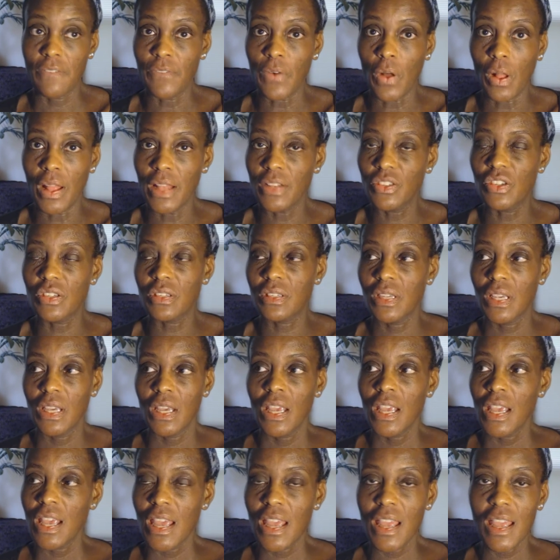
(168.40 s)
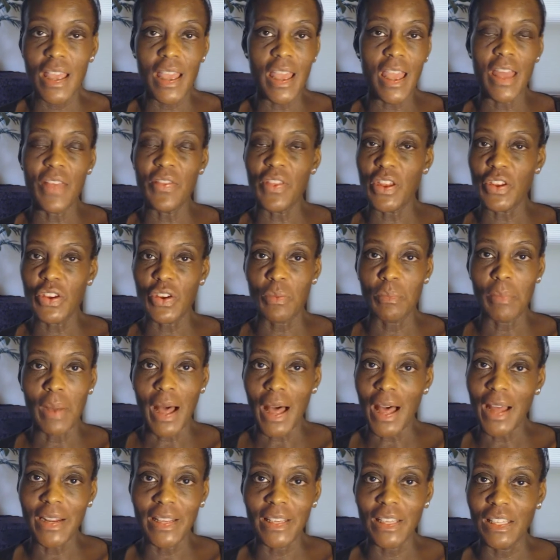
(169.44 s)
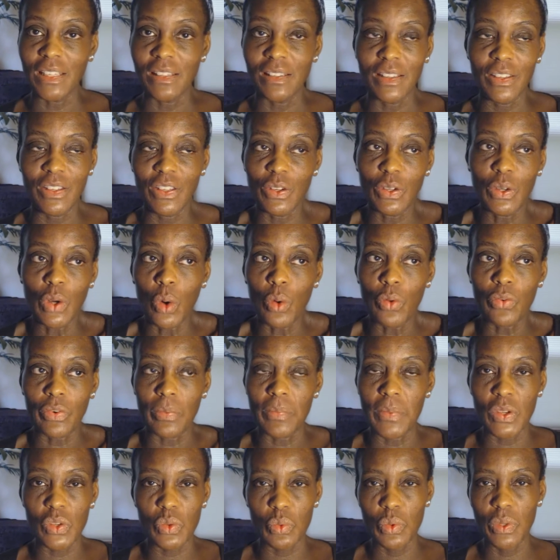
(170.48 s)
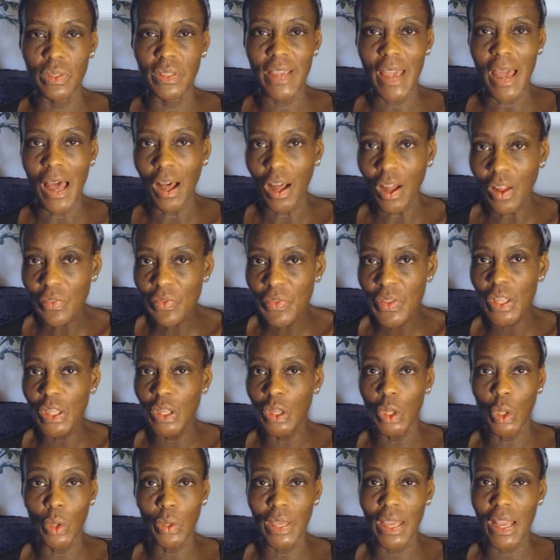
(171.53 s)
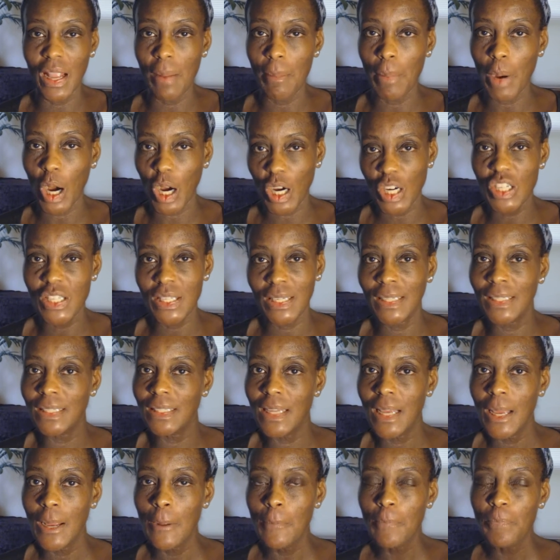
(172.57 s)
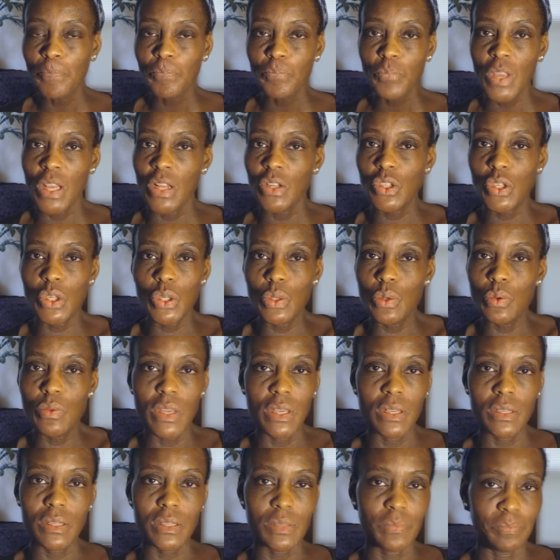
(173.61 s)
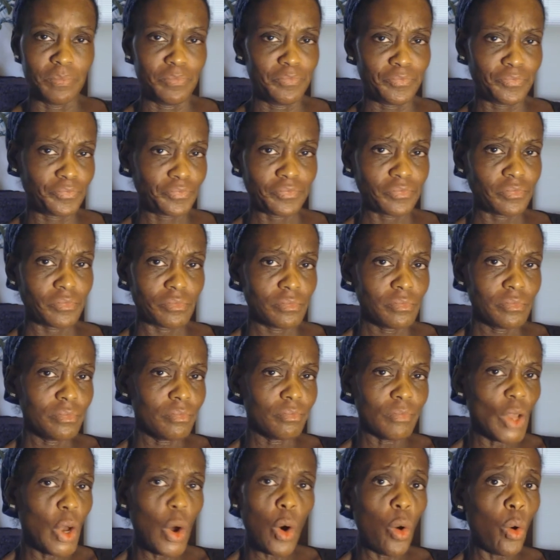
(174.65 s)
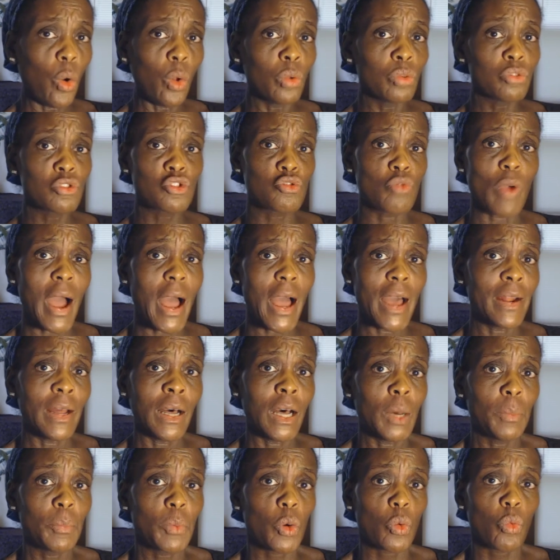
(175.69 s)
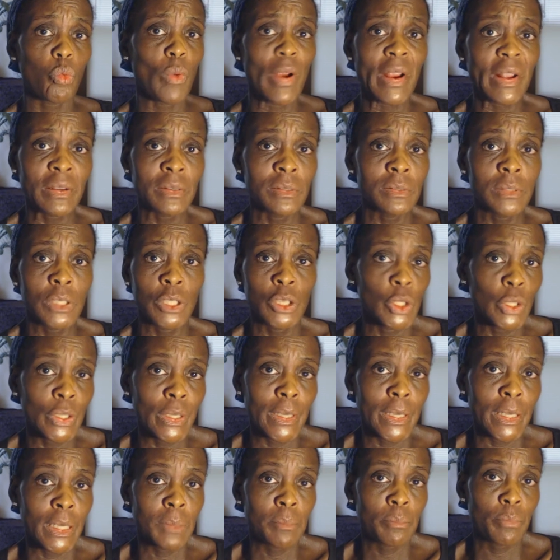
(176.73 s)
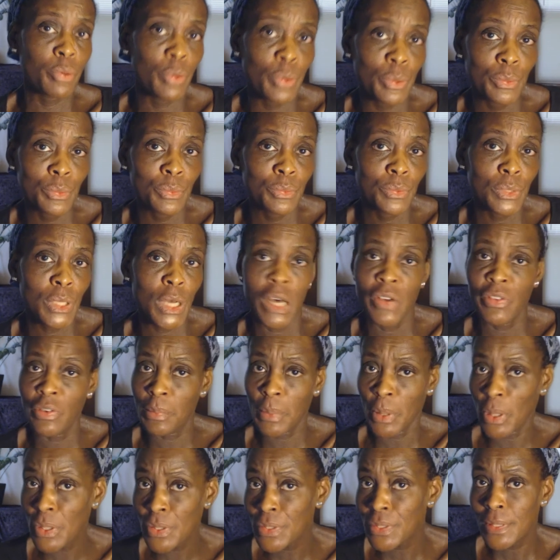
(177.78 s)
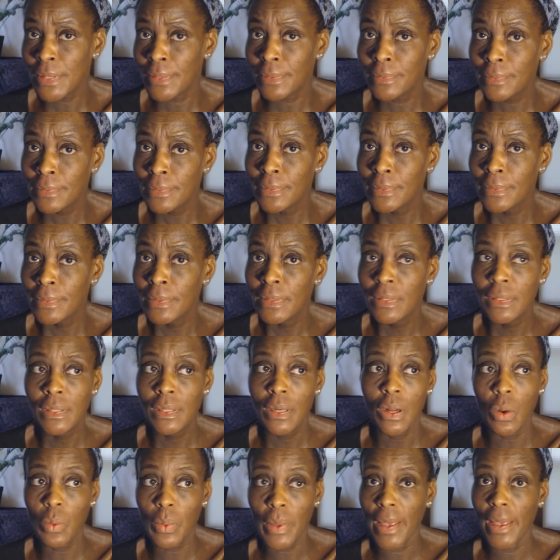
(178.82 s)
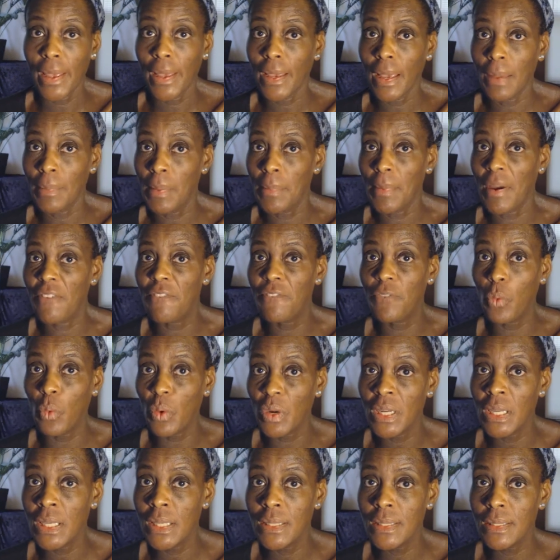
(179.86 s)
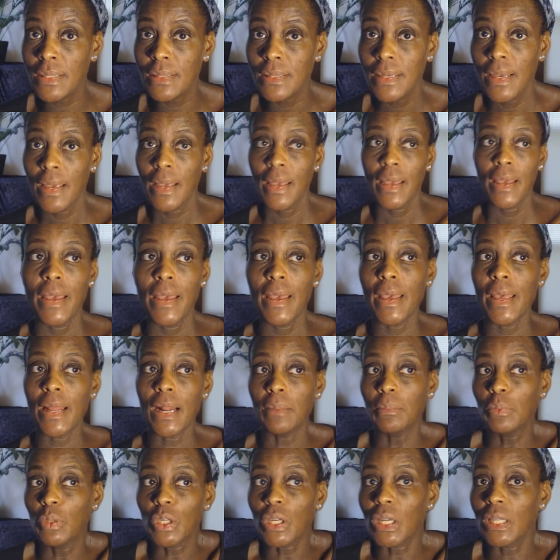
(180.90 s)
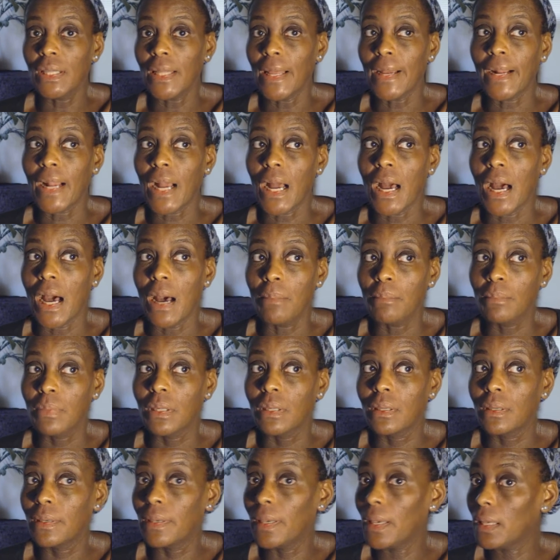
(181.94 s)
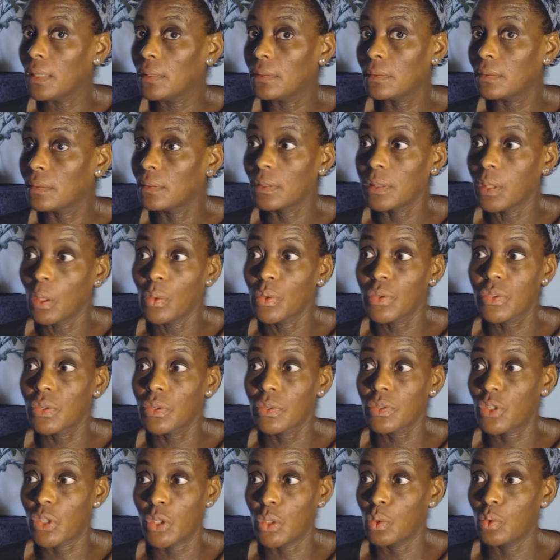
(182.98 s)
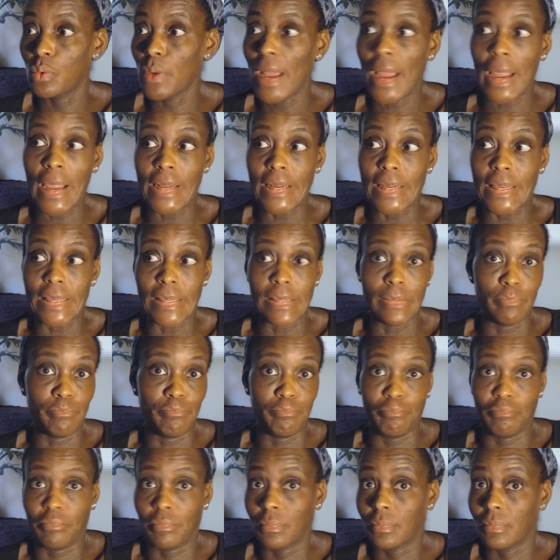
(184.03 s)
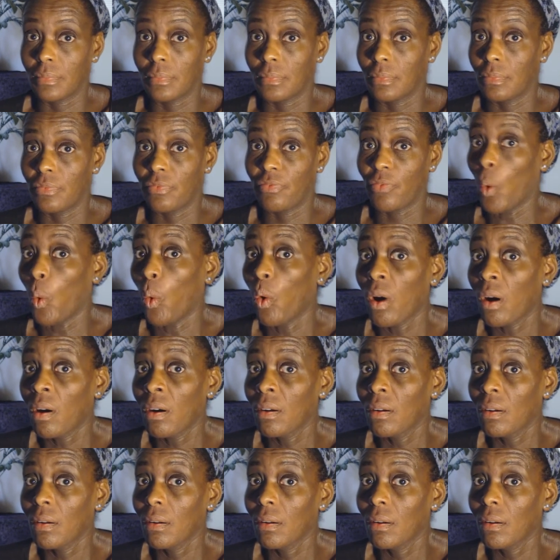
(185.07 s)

It just, and then your body, you go from this really healthy looking person to this old, dried up, wrinkled looking prune of a person. Okay, I'm in my 40s and I'm looking like I'm getting closer to 84.